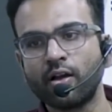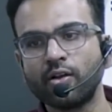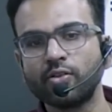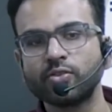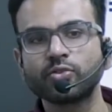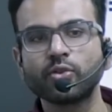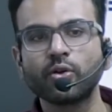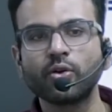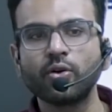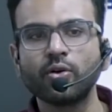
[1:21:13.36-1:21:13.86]

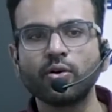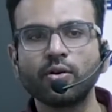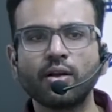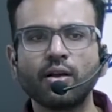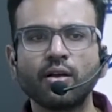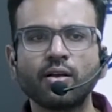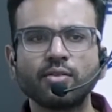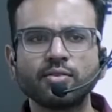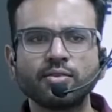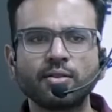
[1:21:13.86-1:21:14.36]
So
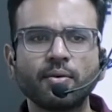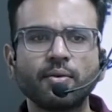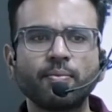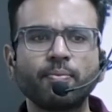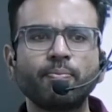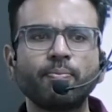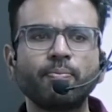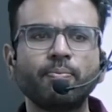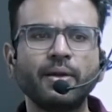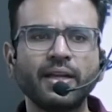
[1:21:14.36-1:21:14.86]
the
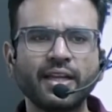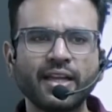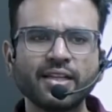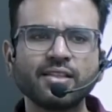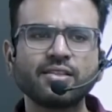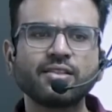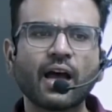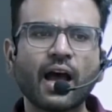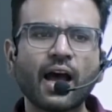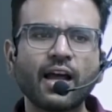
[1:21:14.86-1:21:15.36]

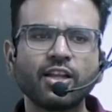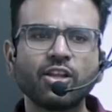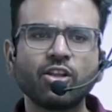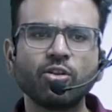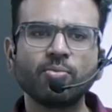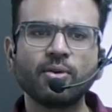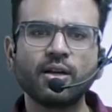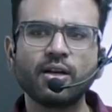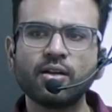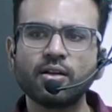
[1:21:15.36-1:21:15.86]
biggest
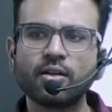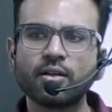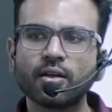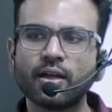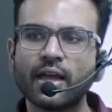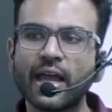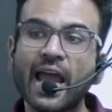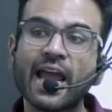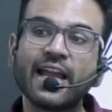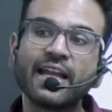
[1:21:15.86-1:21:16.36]
argument
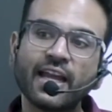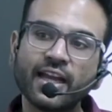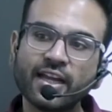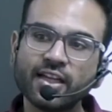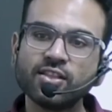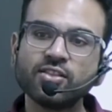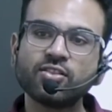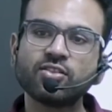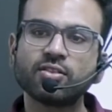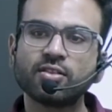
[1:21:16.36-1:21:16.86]

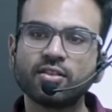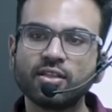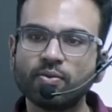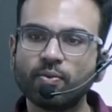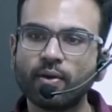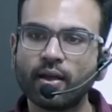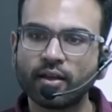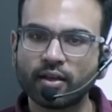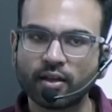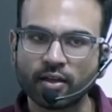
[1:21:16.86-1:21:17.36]
against
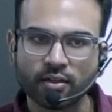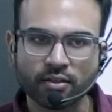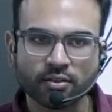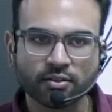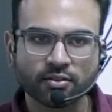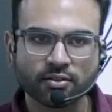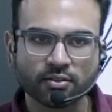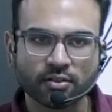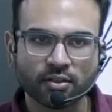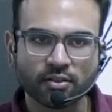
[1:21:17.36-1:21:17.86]

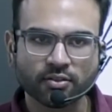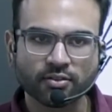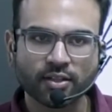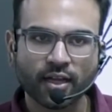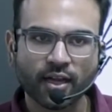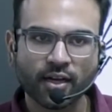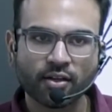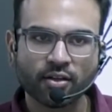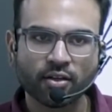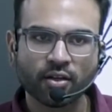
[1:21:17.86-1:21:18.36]
e-vehicles is
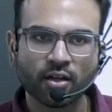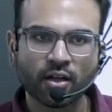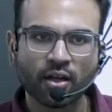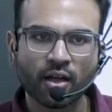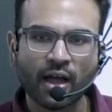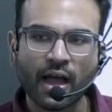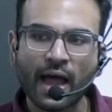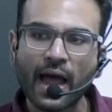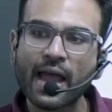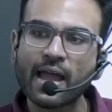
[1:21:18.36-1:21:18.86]
that
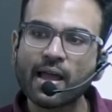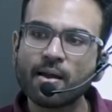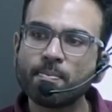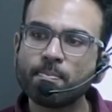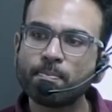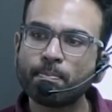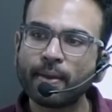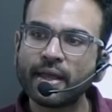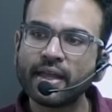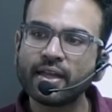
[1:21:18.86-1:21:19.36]
I
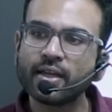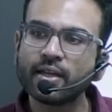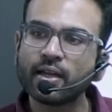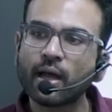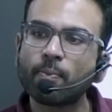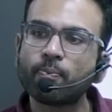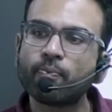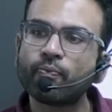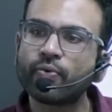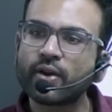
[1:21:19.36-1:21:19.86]
am paying an
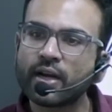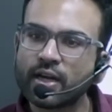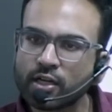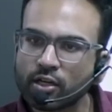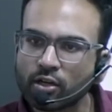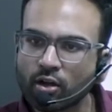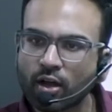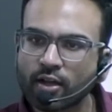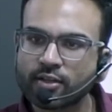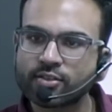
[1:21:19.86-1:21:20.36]

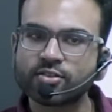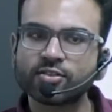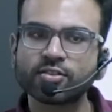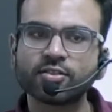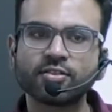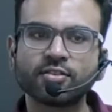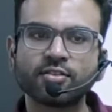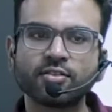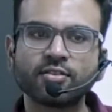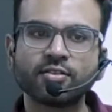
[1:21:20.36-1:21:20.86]
upfront
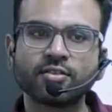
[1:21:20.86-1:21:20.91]
cost.